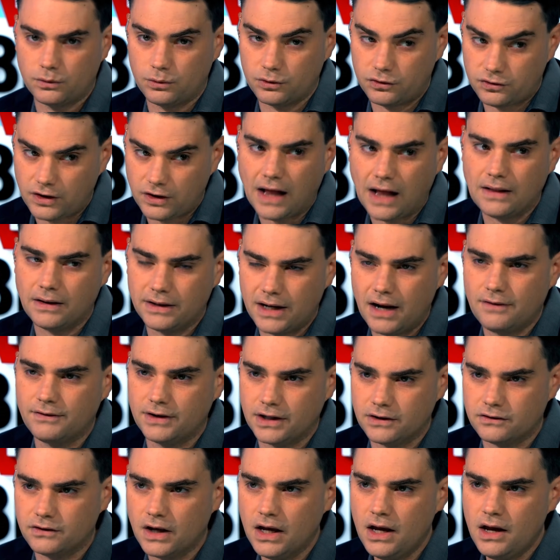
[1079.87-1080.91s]
there was solid
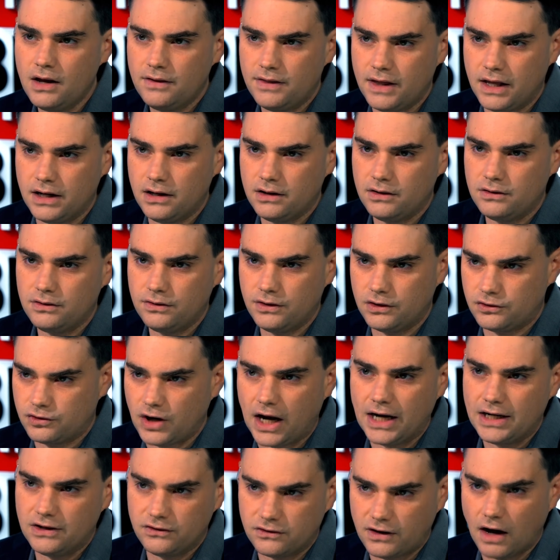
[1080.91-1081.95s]
evidence that the
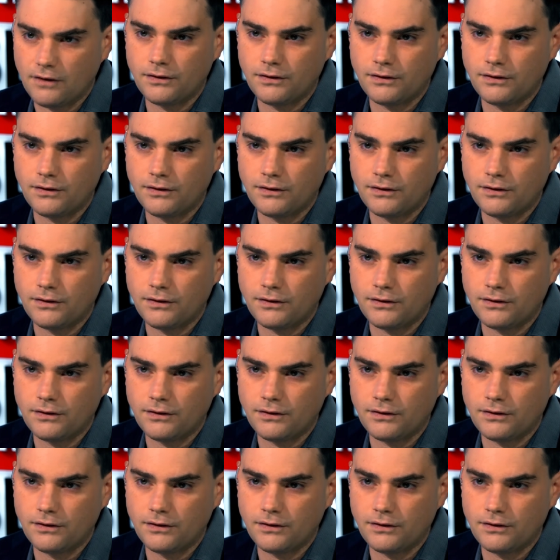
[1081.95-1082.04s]
Chinese